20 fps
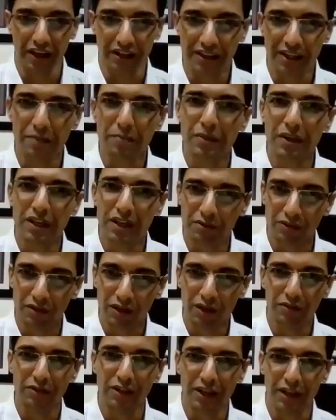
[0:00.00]
example is
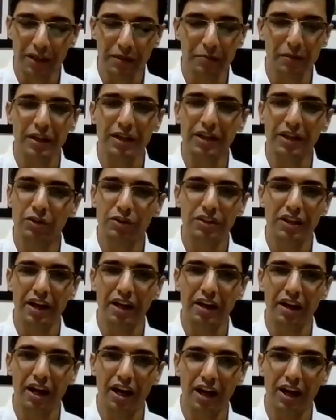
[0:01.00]
one of the key, but
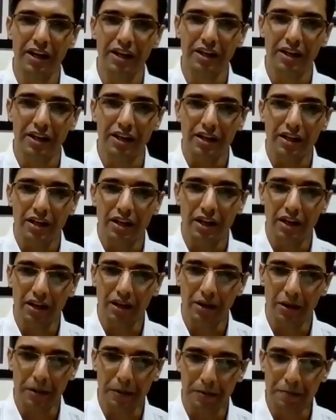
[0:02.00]
there are
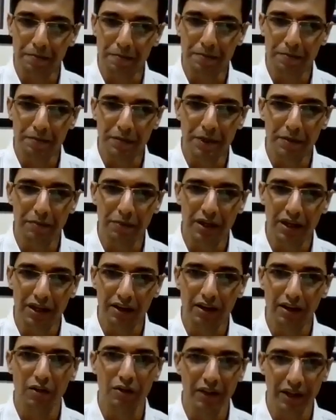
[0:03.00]
uh, people
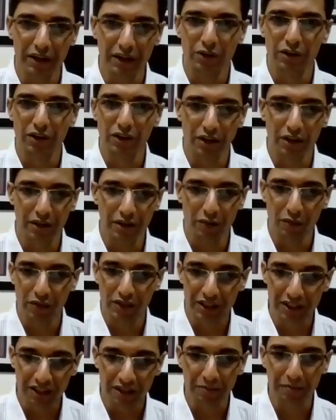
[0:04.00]
around,
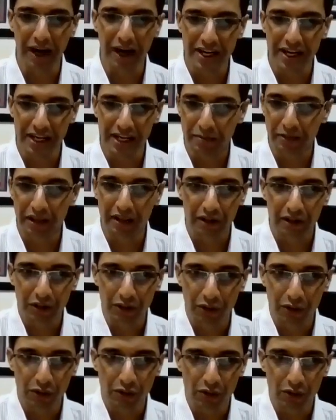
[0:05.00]
with this pandemic,
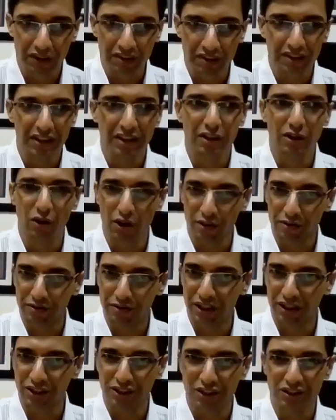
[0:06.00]
you are seeing a lot of
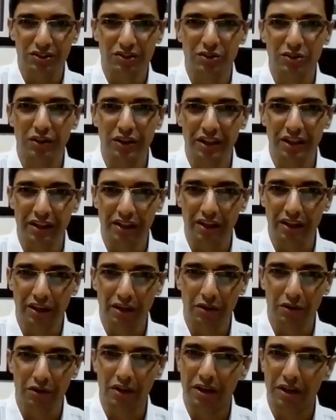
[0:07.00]
sessions going
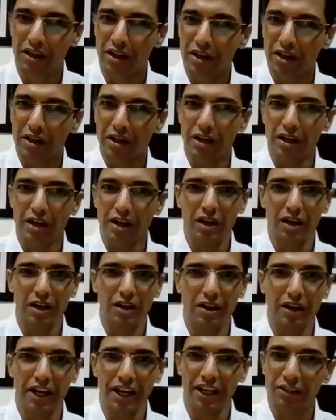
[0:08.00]
around.
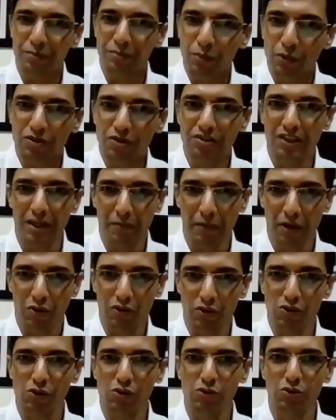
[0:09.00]
Expose them
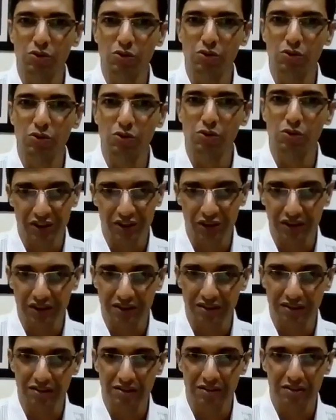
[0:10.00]
out to those
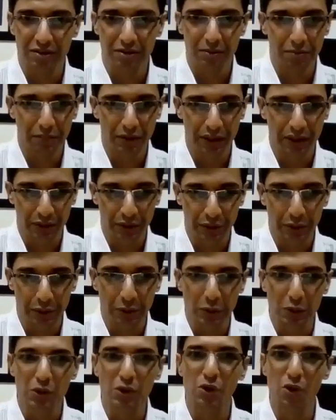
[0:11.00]
sessions, but
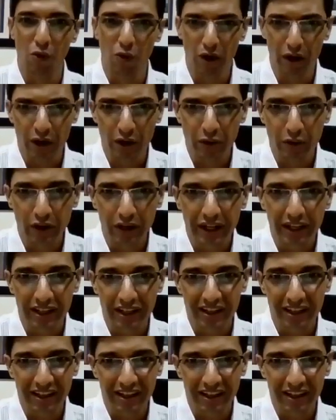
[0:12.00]
don't overdo it.